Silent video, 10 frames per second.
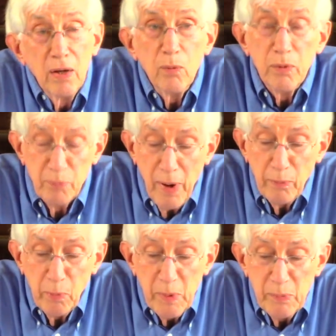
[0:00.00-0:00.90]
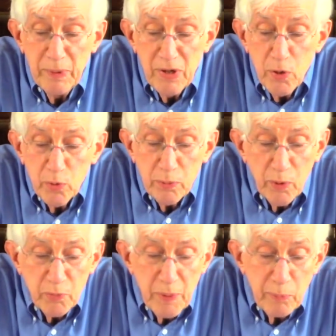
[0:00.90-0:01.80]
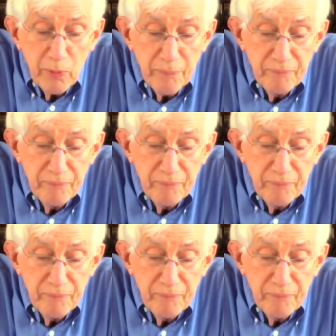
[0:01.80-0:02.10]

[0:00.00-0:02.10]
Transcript: would probably be new to most people.